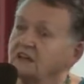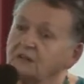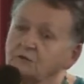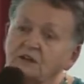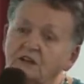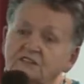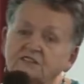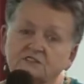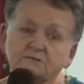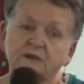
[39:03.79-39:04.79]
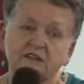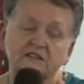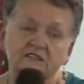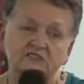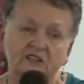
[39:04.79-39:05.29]
and they realised that
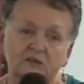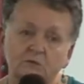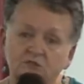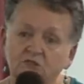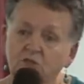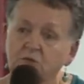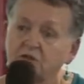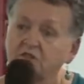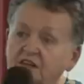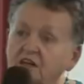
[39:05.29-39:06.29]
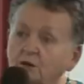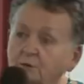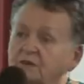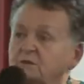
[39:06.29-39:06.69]
being in the study wasn't going of any help.